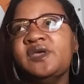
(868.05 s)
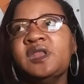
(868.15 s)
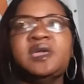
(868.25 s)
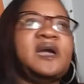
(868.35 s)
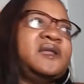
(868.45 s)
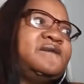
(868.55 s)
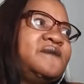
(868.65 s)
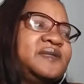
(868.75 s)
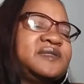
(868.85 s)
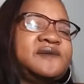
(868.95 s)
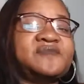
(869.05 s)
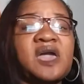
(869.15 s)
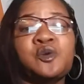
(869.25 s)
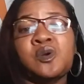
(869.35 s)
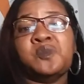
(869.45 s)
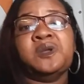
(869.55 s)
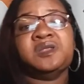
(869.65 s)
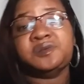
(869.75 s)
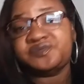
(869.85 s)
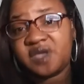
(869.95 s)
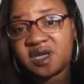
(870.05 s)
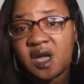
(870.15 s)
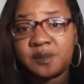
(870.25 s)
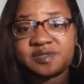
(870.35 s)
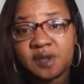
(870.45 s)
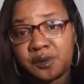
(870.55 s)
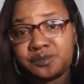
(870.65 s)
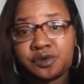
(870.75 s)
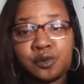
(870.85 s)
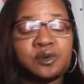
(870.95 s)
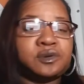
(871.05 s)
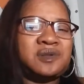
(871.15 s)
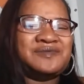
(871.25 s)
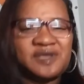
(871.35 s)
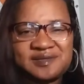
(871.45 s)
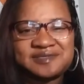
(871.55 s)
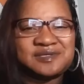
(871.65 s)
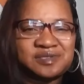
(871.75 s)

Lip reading: Then he got defensive, like, girl, what did you think I was going to do? The things